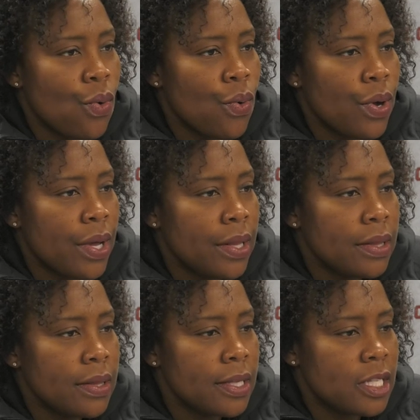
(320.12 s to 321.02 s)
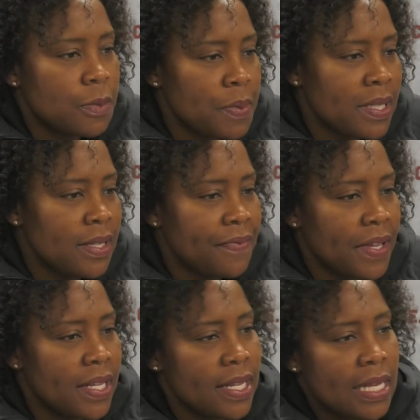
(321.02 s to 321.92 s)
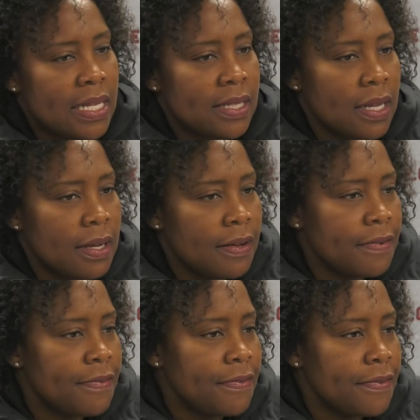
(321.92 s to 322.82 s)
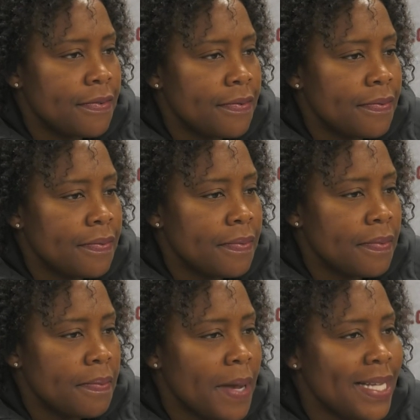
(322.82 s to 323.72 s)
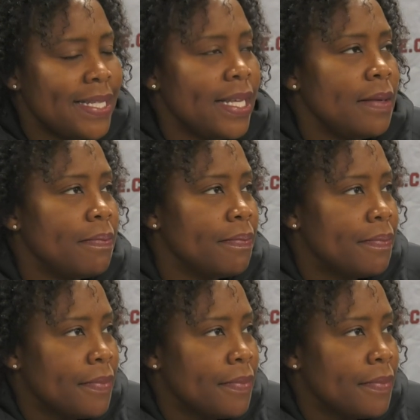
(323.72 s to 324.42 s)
on the specific needs of my team.